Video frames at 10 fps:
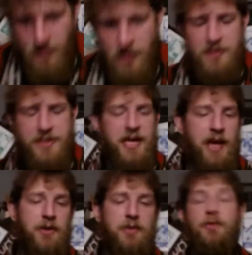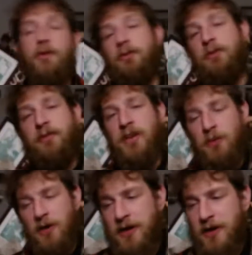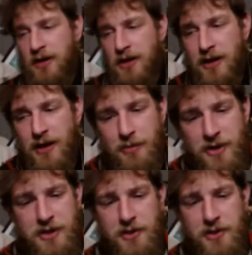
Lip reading: Just having you do all the riveting work, but